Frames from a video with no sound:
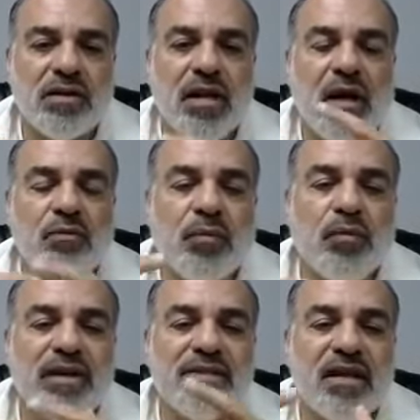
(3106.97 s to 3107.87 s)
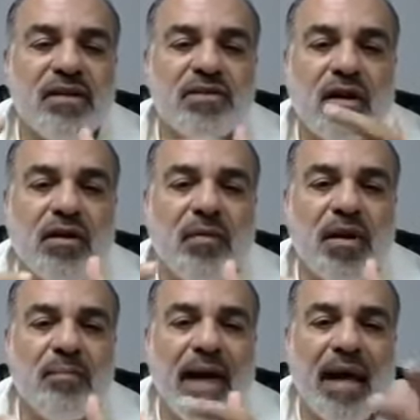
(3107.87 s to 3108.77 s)
Now the brain cells are
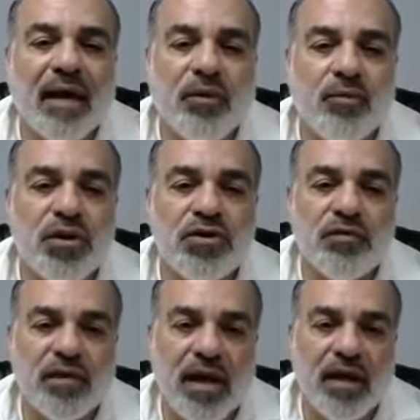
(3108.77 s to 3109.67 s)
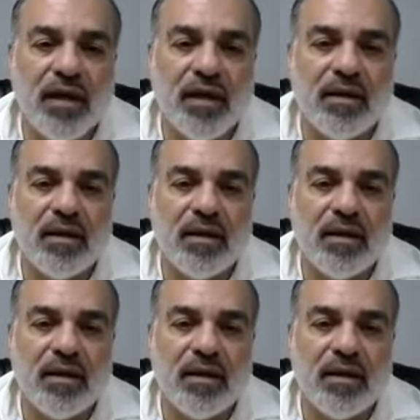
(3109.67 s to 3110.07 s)
coming back and rejuvenating.